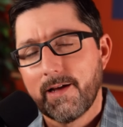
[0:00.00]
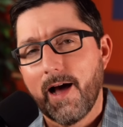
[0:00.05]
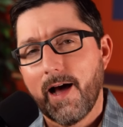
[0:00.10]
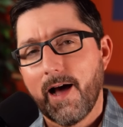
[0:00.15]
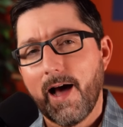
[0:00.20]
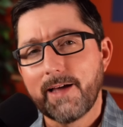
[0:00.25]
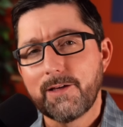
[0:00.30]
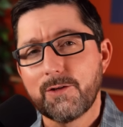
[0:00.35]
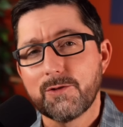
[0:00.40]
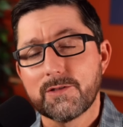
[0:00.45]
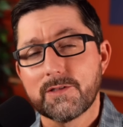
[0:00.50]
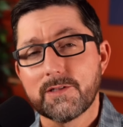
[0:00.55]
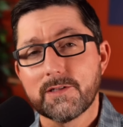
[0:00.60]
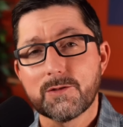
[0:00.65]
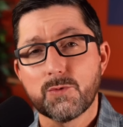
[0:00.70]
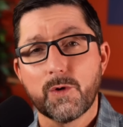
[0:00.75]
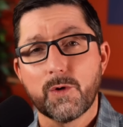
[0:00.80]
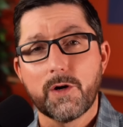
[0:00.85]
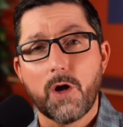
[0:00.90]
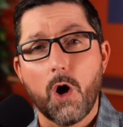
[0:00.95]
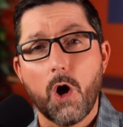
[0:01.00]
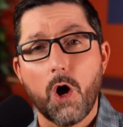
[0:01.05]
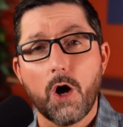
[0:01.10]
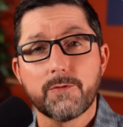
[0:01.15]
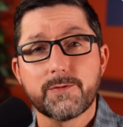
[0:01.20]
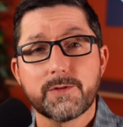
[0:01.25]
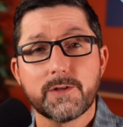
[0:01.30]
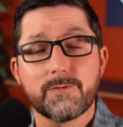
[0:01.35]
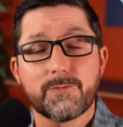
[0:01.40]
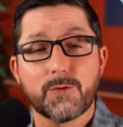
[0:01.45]
I use this one
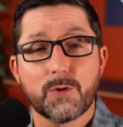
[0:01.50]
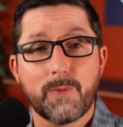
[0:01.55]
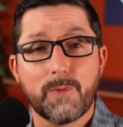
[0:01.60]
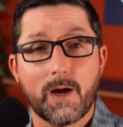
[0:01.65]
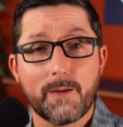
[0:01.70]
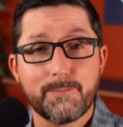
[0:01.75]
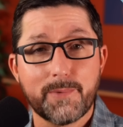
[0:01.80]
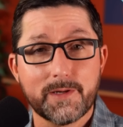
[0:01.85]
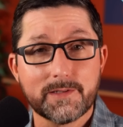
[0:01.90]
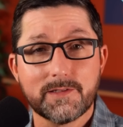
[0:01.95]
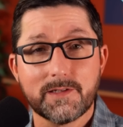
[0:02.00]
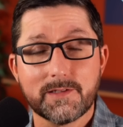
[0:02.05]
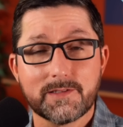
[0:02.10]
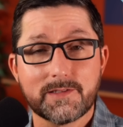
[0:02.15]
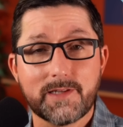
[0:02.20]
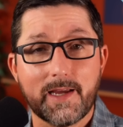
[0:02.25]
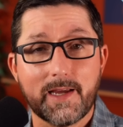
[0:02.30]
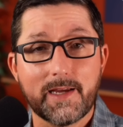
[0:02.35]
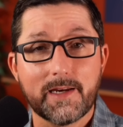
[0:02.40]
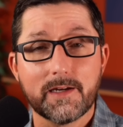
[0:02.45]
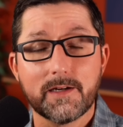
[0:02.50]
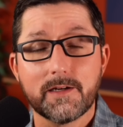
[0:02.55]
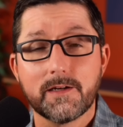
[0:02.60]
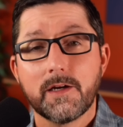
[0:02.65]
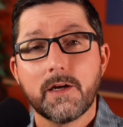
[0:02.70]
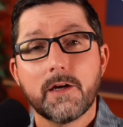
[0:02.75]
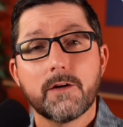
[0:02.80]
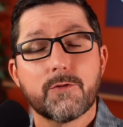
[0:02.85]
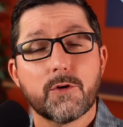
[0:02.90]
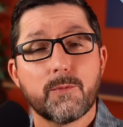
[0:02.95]
often for my business data,
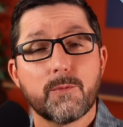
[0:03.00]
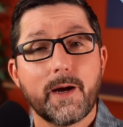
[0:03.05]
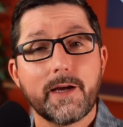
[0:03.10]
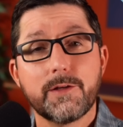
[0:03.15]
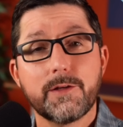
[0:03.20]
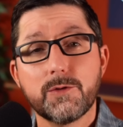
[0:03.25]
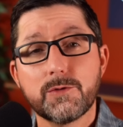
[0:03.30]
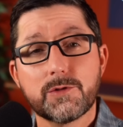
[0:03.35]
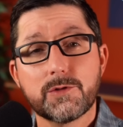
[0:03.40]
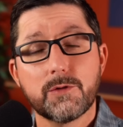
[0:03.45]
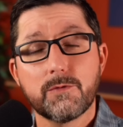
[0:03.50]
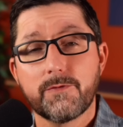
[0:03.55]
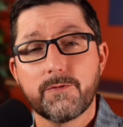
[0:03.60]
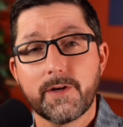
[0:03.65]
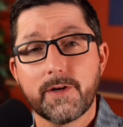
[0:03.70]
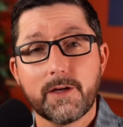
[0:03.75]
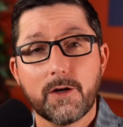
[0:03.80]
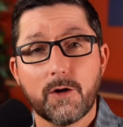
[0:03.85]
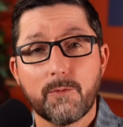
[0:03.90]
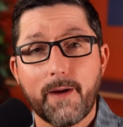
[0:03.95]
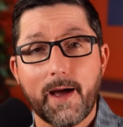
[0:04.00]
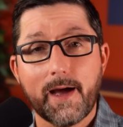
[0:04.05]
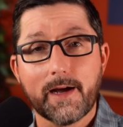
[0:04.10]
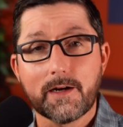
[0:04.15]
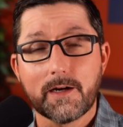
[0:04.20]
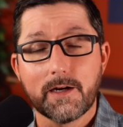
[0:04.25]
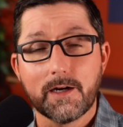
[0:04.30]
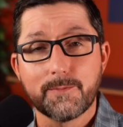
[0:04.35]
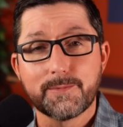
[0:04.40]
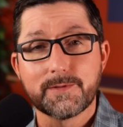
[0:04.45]
for my YouTube video
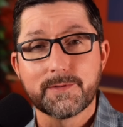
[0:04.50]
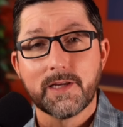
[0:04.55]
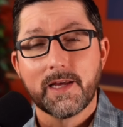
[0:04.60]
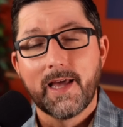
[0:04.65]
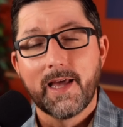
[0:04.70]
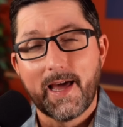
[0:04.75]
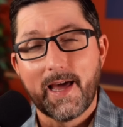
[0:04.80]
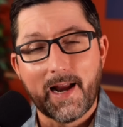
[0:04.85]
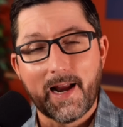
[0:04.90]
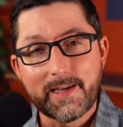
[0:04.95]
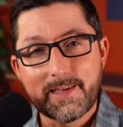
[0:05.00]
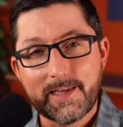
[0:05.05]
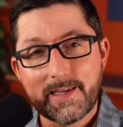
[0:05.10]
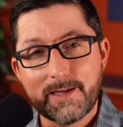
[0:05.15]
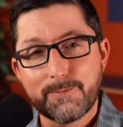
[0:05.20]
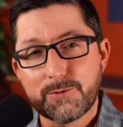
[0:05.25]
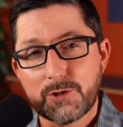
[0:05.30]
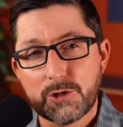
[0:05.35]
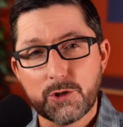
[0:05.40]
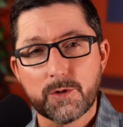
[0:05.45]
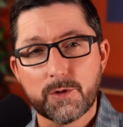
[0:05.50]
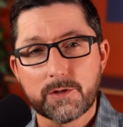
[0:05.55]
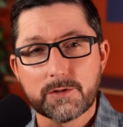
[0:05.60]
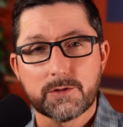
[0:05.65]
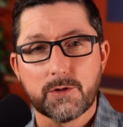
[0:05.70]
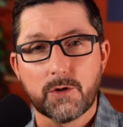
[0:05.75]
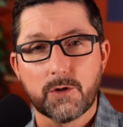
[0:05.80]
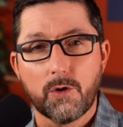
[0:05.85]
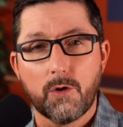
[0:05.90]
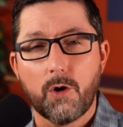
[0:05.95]
backups, and I keep two
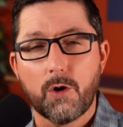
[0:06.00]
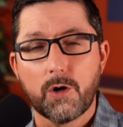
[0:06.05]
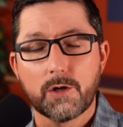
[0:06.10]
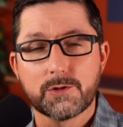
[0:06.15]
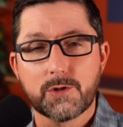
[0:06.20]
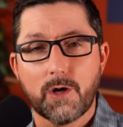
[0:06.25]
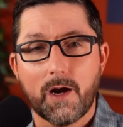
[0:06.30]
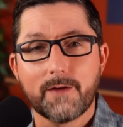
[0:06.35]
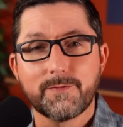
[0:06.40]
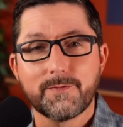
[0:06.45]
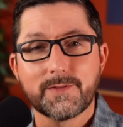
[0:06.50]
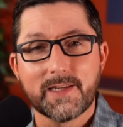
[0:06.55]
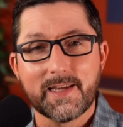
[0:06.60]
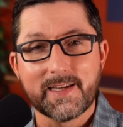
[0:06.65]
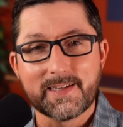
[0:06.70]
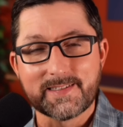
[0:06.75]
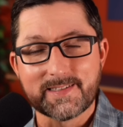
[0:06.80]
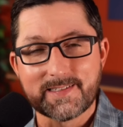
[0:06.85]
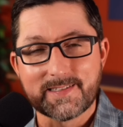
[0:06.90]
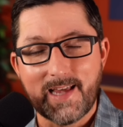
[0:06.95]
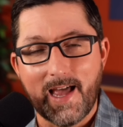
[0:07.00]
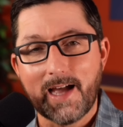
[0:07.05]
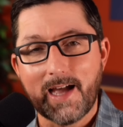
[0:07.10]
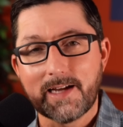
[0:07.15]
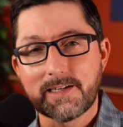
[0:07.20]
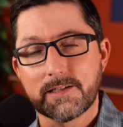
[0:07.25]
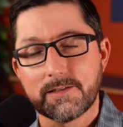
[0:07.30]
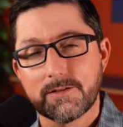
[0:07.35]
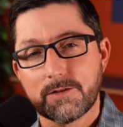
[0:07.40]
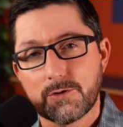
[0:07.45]
external hard drives
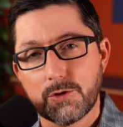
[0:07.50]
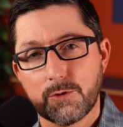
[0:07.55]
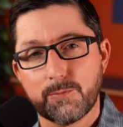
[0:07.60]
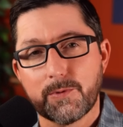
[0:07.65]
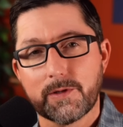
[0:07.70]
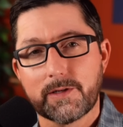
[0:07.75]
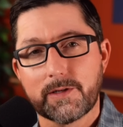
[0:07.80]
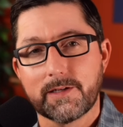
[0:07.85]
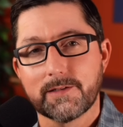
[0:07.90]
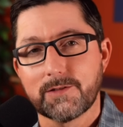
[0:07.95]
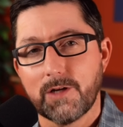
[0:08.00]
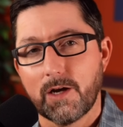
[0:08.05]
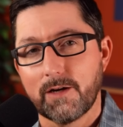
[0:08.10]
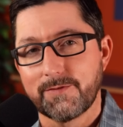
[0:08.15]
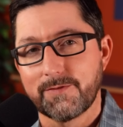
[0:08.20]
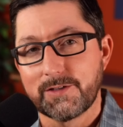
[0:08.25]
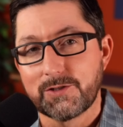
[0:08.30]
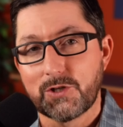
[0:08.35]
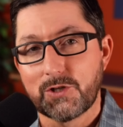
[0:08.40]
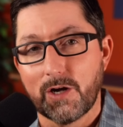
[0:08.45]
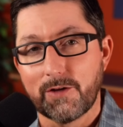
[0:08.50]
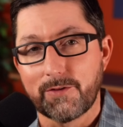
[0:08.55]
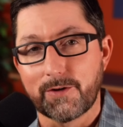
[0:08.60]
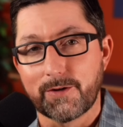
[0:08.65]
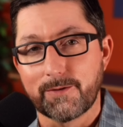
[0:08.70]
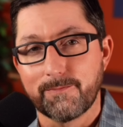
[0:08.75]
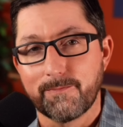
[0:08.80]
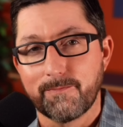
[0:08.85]
exact duplicates of each other.